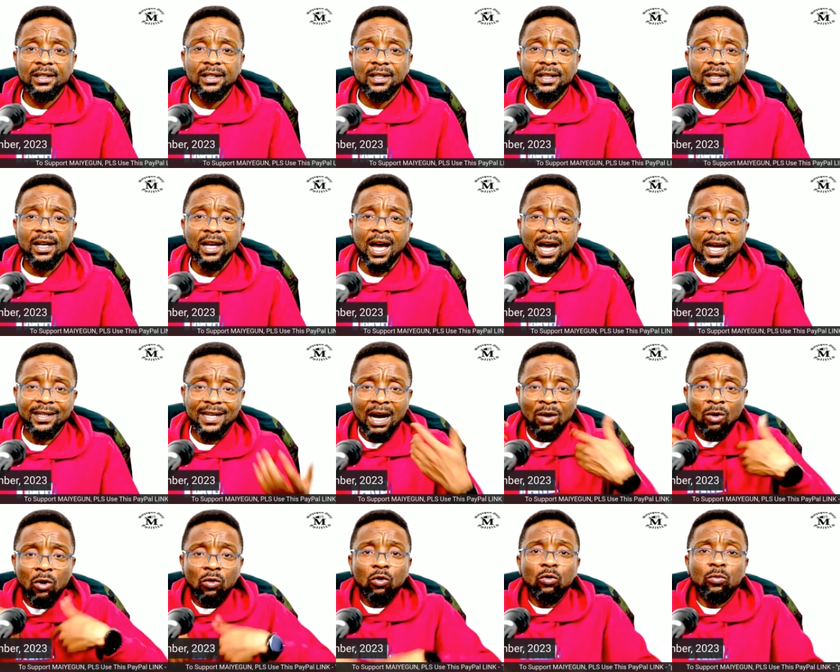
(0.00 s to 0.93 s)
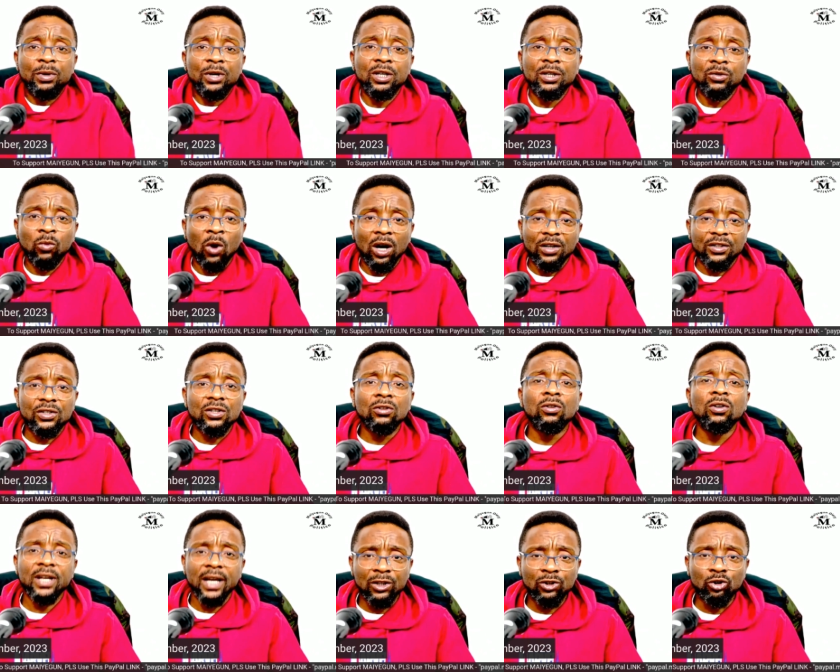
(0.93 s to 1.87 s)
And that one will be what?
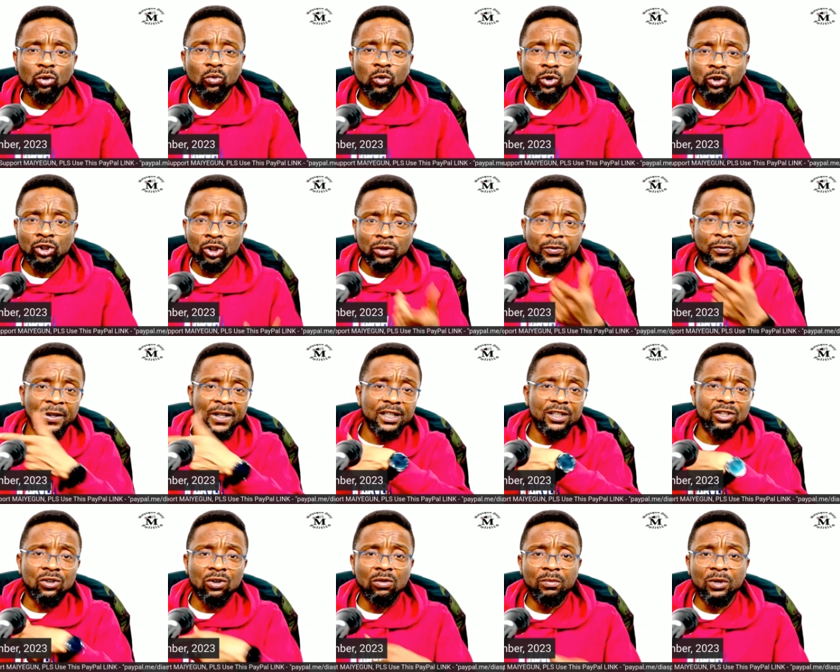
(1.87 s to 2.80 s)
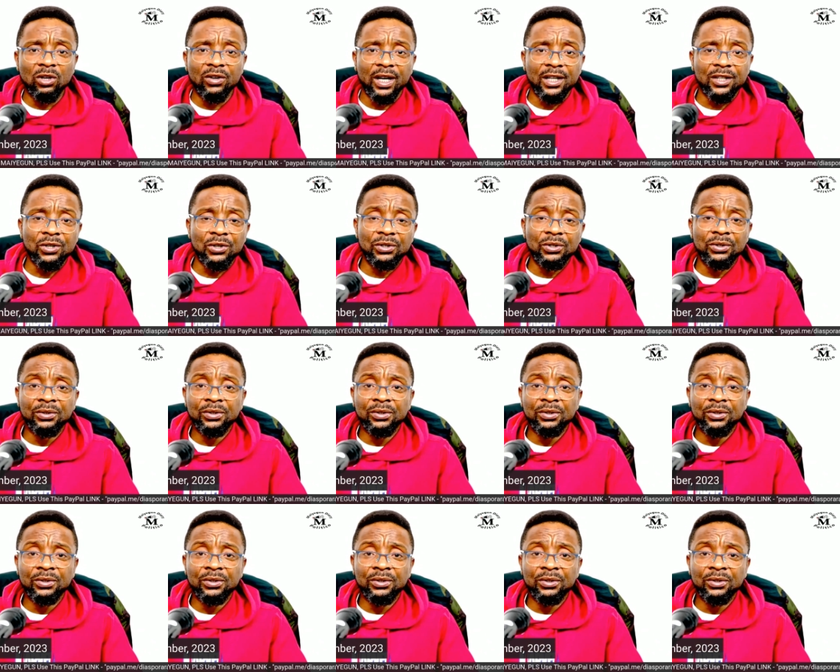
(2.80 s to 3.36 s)
Loyal to who? Do you think he's going to be loyal to you?